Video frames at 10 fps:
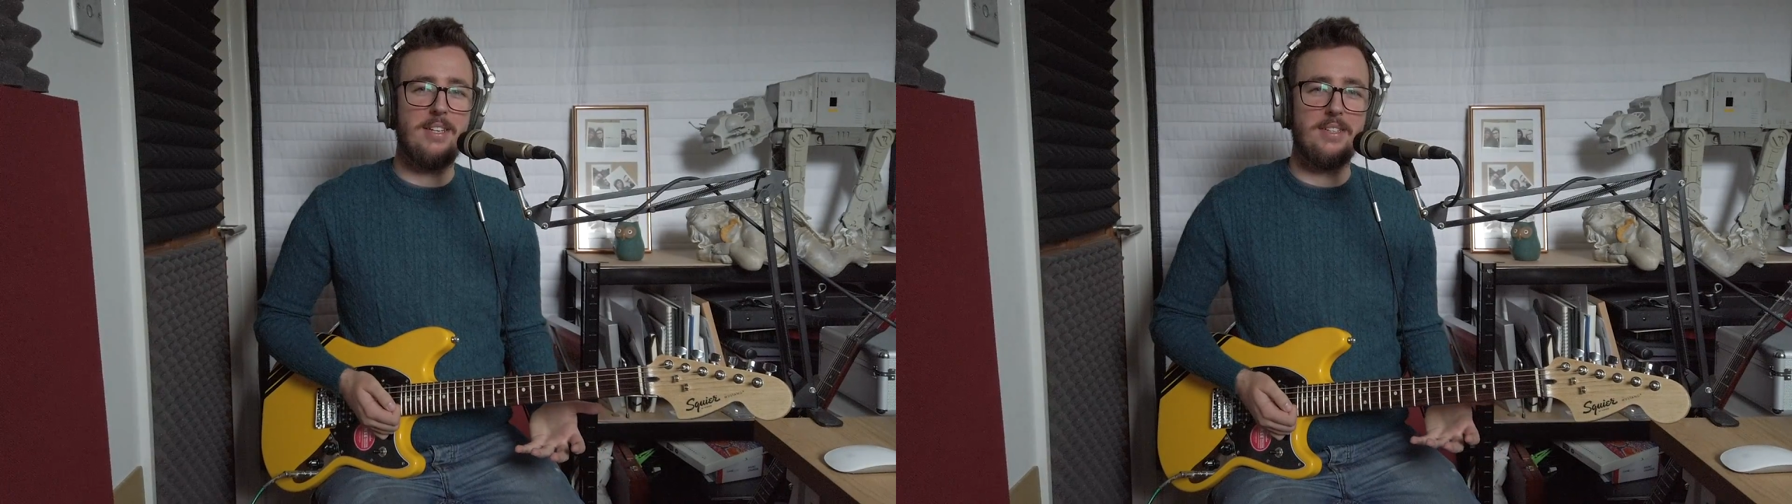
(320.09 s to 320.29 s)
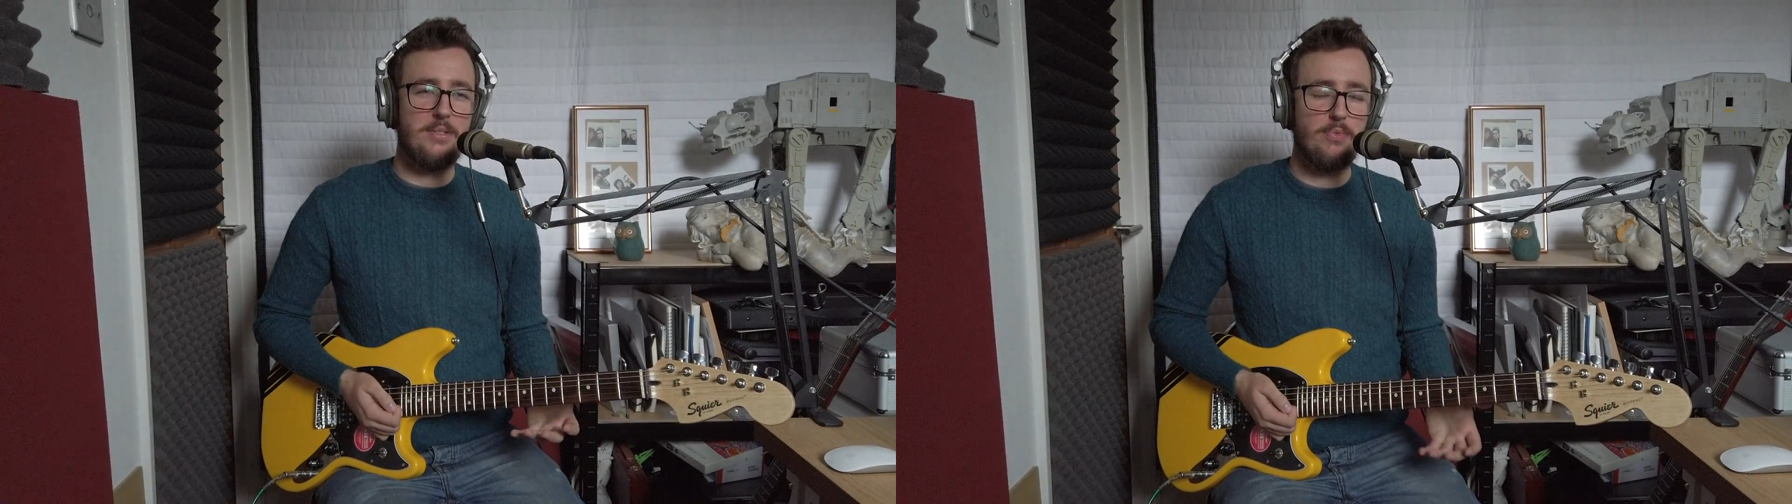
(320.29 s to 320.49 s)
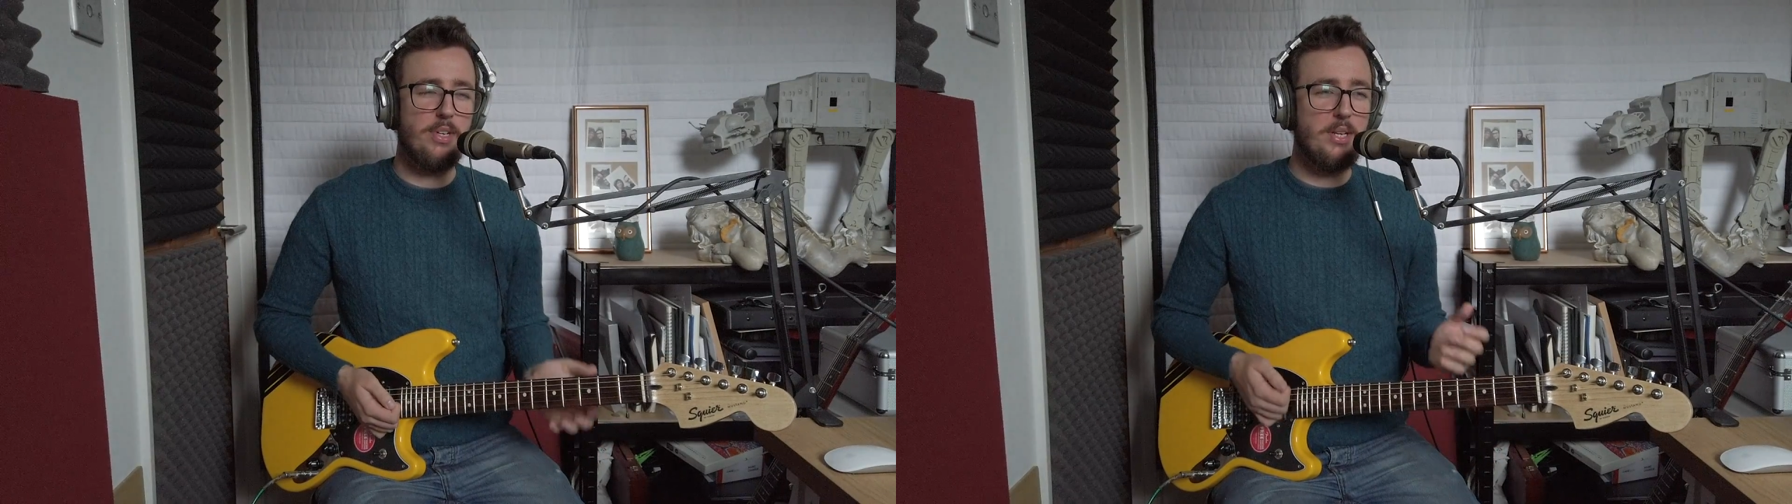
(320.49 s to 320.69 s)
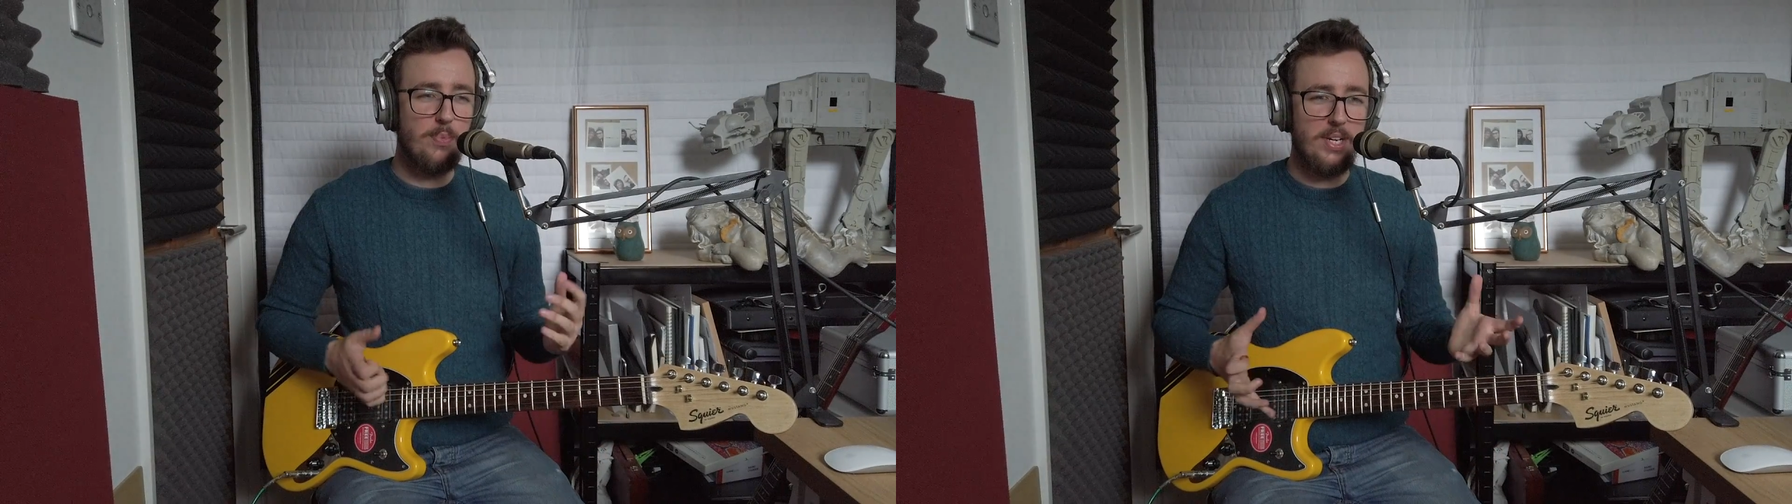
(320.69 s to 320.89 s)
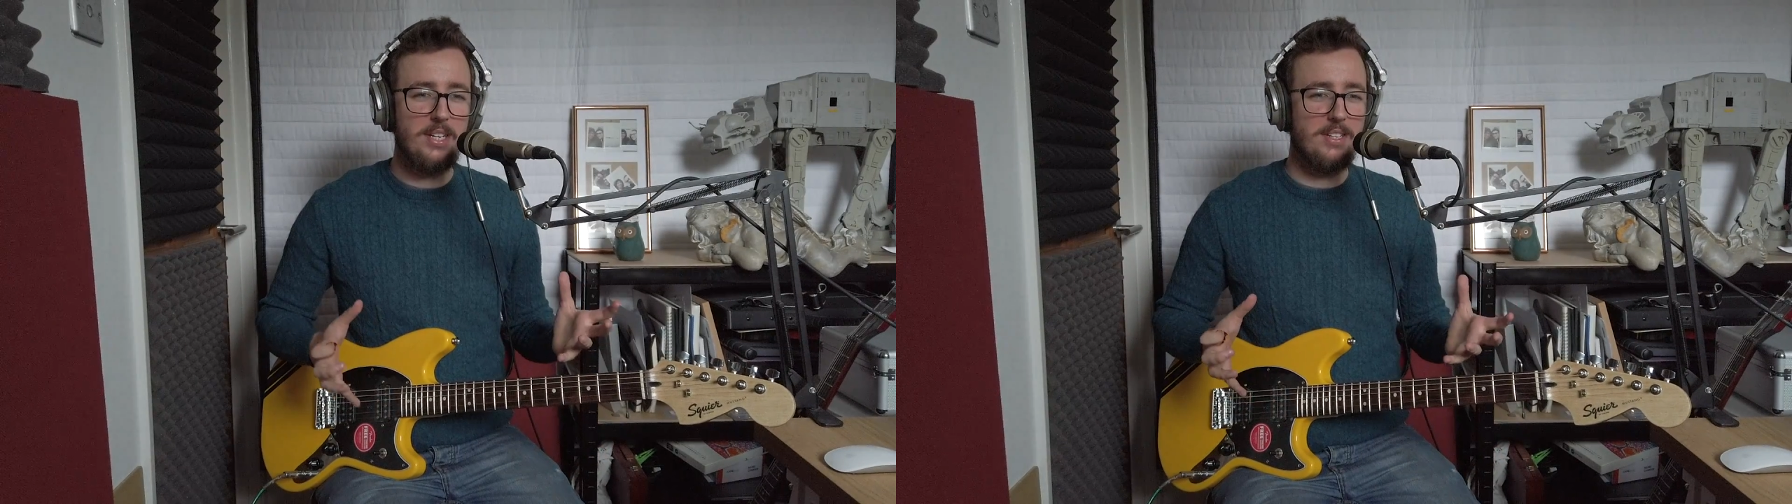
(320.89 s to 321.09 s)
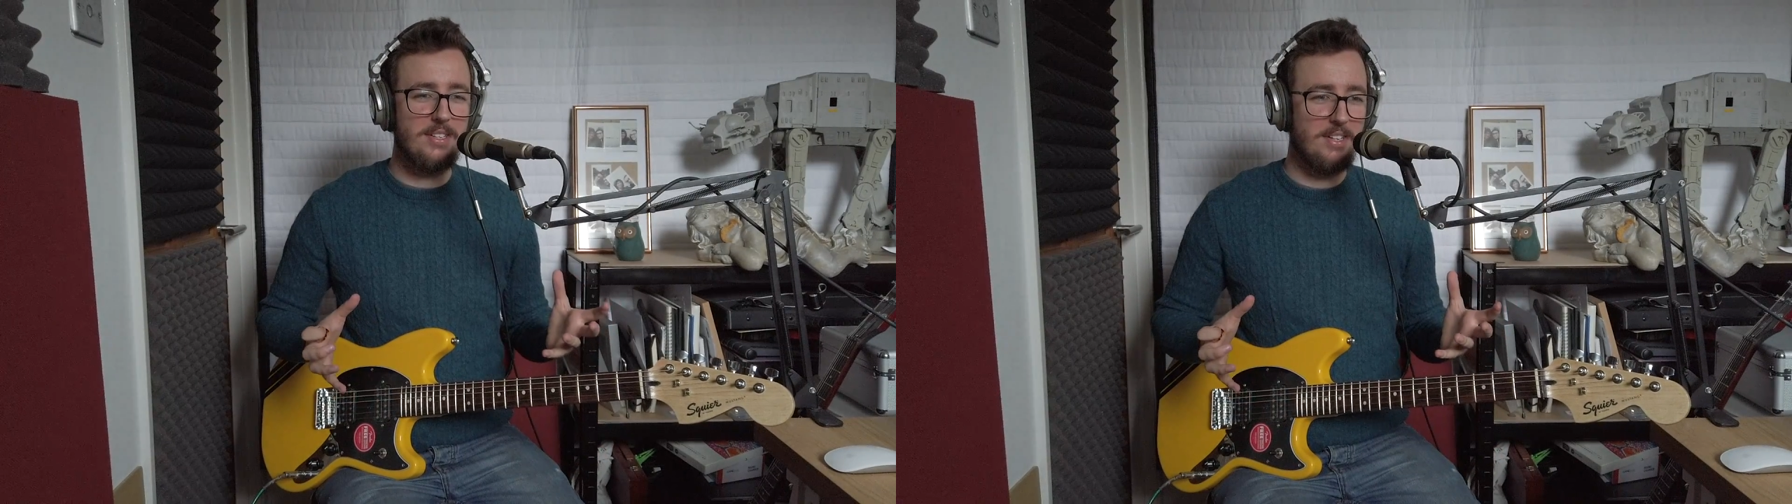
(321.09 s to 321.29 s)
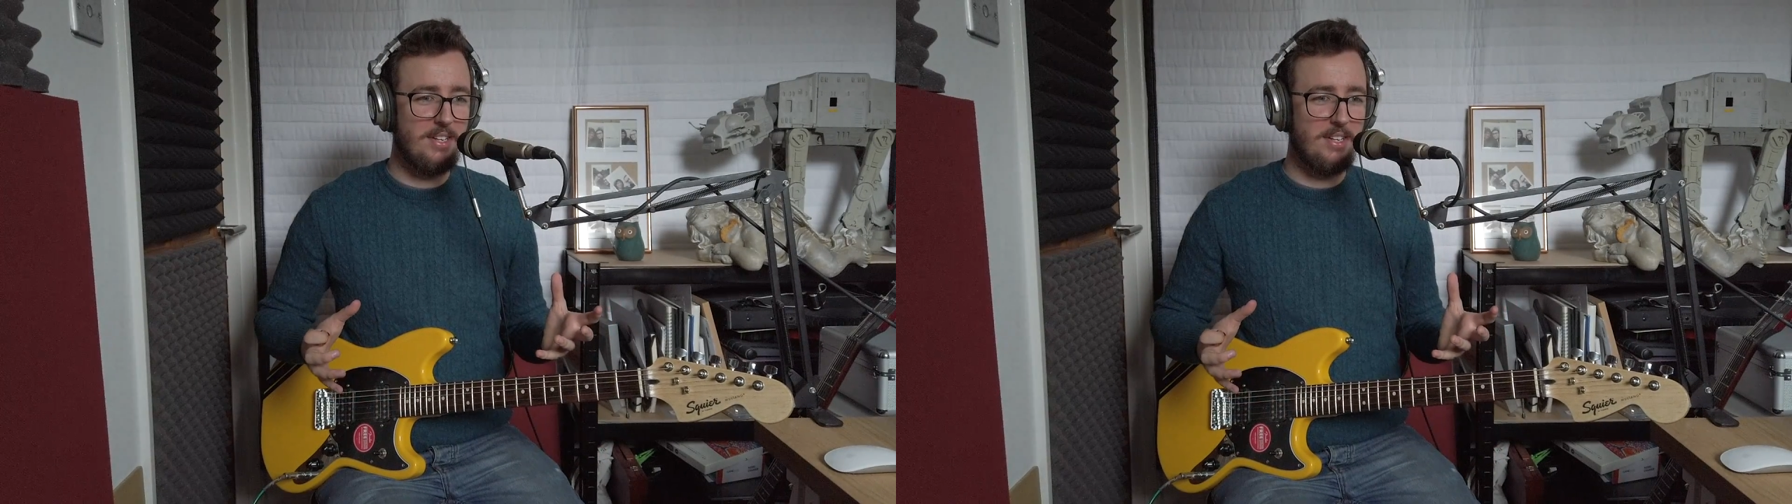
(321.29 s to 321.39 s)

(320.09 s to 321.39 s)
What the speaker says: It's really weird.